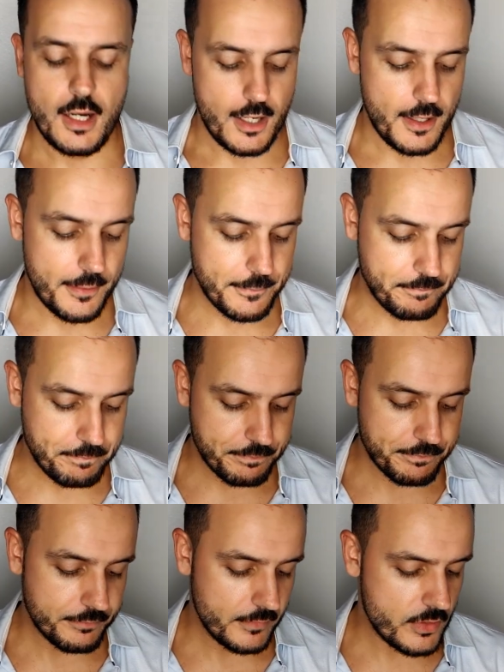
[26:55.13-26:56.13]

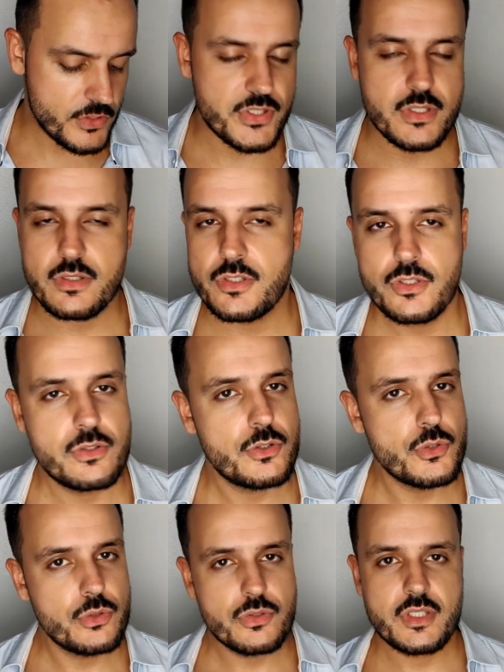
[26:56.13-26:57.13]
um,
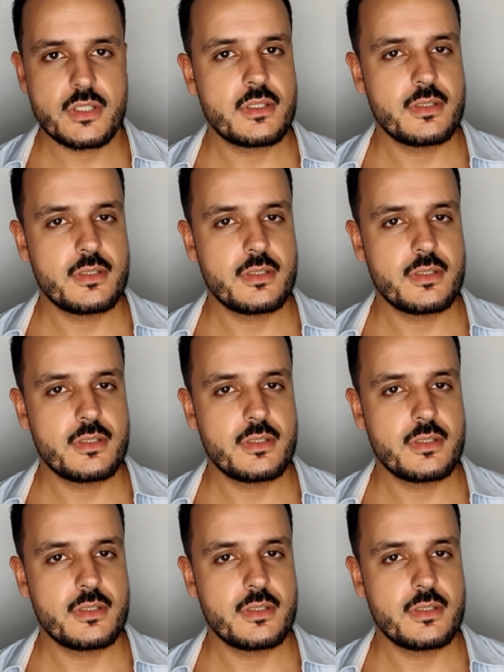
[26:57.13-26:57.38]
so